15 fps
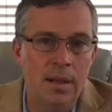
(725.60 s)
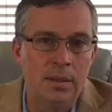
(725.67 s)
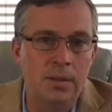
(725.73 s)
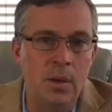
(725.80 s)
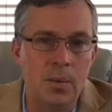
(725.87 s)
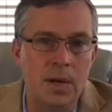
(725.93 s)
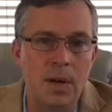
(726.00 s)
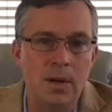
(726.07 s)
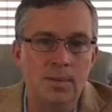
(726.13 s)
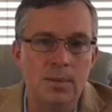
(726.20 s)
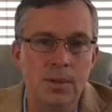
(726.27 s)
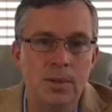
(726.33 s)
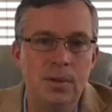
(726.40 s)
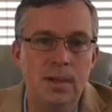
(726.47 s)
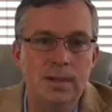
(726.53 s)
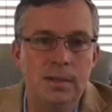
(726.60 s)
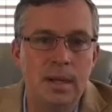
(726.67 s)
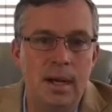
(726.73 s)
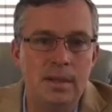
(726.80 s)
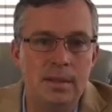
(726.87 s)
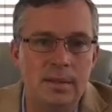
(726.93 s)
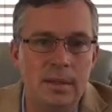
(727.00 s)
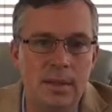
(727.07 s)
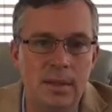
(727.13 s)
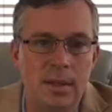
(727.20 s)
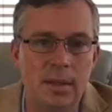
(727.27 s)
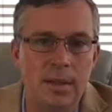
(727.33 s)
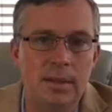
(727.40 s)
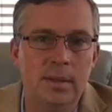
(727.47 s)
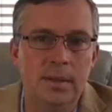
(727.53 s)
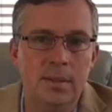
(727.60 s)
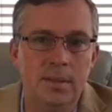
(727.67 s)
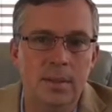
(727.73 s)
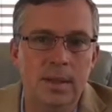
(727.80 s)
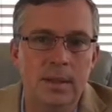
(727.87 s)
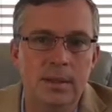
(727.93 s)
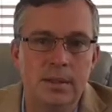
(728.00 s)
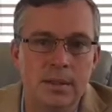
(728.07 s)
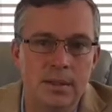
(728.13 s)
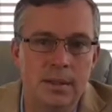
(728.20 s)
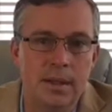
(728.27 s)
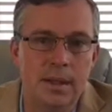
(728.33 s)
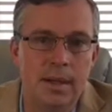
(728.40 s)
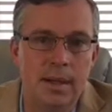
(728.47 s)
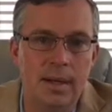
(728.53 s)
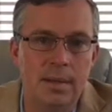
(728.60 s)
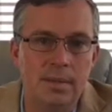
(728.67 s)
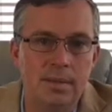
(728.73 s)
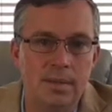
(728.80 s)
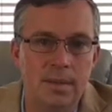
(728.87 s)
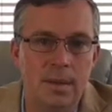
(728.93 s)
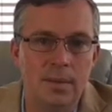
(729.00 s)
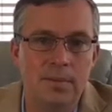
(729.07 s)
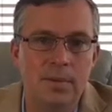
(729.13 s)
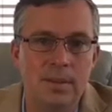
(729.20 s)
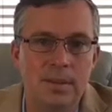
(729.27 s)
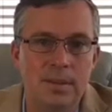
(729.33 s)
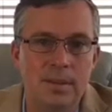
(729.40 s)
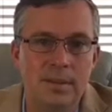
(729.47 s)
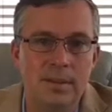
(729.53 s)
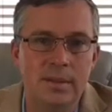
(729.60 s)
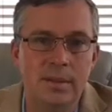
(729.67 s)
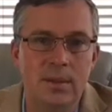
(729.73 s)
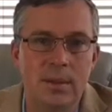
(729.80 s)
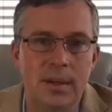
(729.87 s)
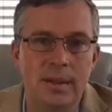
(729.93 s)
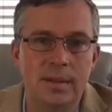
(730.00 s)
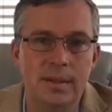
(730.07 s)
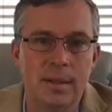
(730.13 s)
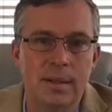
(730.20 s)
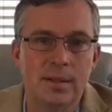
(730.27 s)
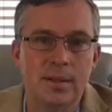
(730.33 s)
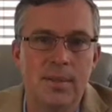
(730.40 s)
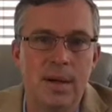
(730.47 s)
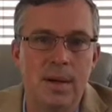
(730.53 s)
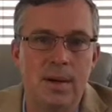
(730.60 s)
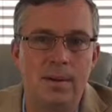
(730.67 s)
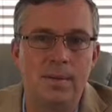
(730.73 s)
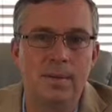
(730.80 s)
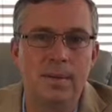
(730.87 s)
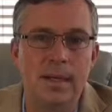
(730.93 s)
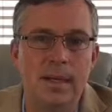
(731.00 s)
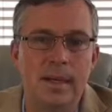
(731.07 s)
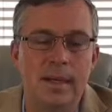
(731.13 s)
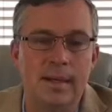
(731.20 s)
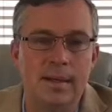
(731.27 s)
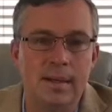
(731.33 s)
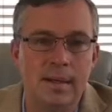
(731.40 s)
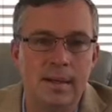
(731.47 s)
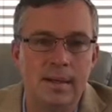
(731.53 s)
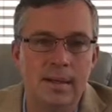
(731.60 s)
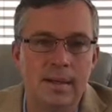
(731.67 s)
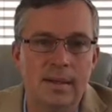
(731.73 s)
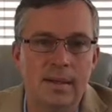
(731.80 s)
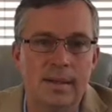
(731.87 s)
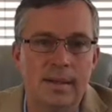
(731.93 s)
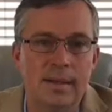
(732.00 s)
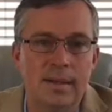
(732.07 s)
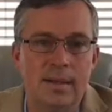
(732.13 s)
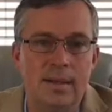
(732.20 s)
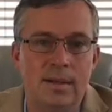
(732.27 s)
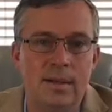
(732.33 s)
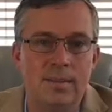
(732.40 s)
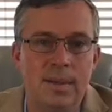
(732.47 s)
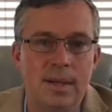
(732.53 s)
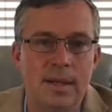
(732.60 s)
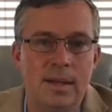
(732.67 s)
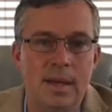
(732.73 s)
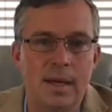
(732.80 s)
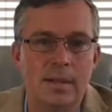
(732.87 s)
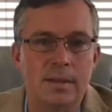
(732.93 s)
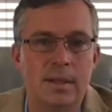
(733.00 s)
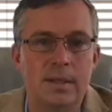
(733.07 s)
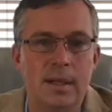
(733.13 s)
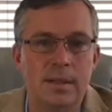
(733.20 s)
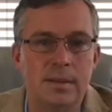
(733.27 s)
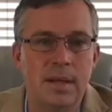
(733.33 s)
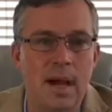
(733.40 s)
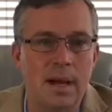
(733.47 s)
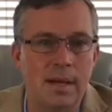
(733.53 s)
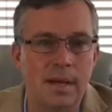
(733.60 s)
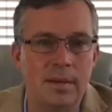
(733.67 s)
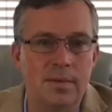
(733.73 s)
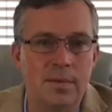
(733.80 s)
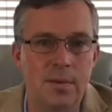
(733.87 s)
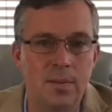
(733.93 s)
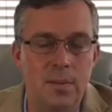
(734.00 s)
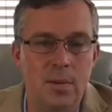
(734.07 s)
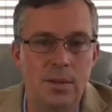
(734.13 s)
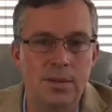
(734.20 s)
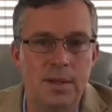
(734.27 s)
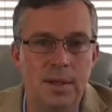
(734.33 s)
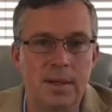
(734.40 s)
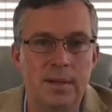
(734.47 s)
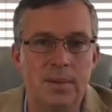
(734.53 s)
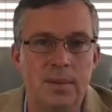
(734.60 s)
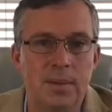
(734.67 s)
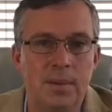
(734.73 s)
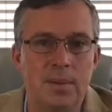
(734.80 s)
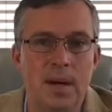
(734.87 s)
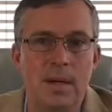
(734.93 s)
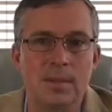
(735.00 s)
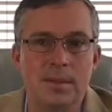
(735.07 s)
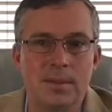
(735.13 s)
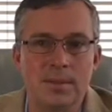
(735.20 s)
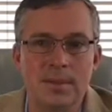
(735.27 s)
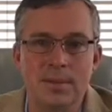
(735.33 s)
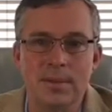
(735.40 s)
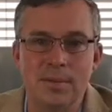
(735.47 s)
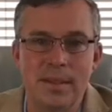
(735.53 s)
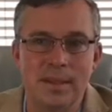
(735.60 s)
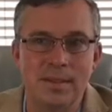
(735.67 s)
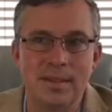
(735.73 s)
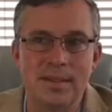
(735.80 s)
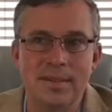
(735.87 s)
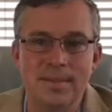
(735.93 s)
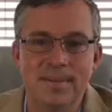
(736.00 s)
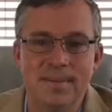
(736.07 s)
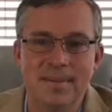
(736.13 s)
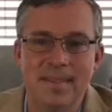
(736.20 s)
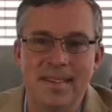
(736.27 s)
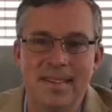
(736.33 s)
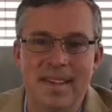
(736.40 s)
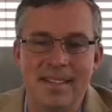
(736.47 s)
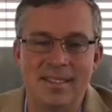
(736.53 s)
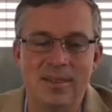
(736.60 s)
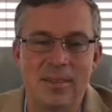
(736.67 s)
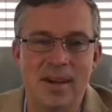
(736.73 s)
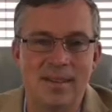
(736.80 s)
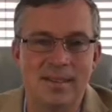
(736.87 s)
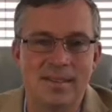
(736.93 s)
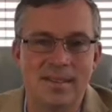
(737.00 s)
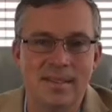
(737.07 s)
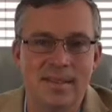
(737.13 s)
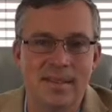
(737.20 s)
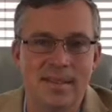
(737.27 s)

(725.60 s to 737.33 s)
So we hope Julie's not still on with us. Hopefully she's enjoying Cozumel and all the many things and does not get food poisoning or Montezuma's revenge. Thanks so much.